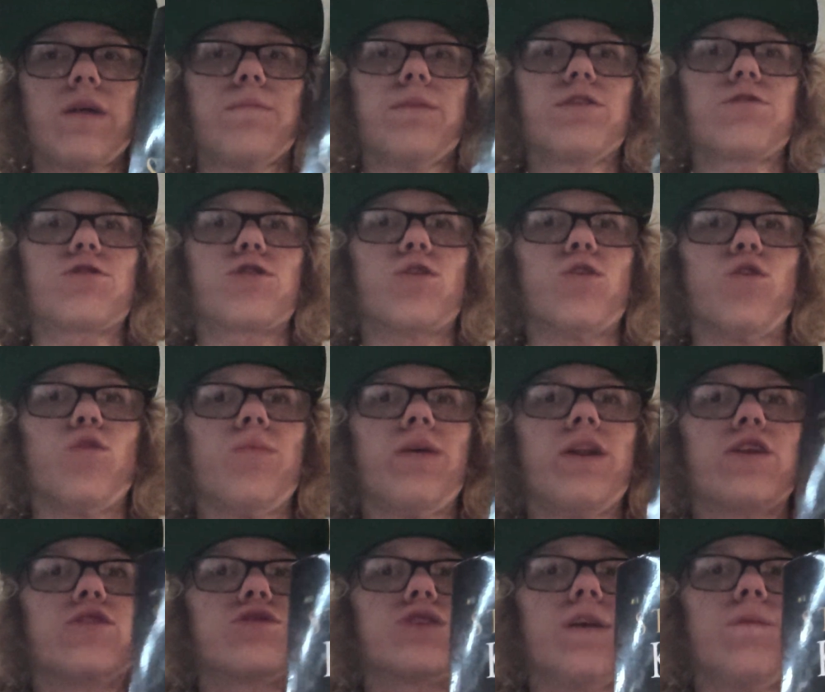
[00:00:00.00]
Mr.
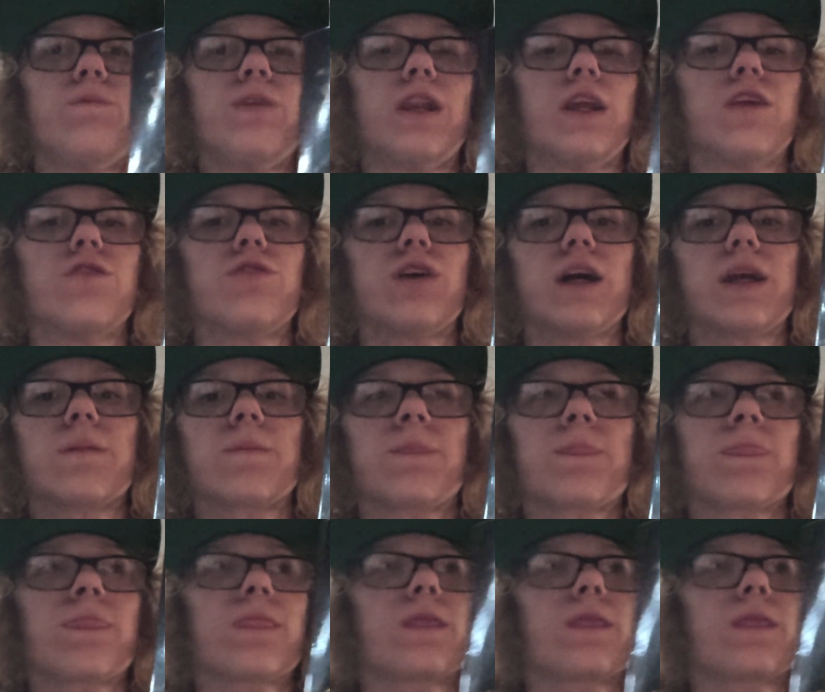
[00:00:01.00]
Ullman or something. He's like,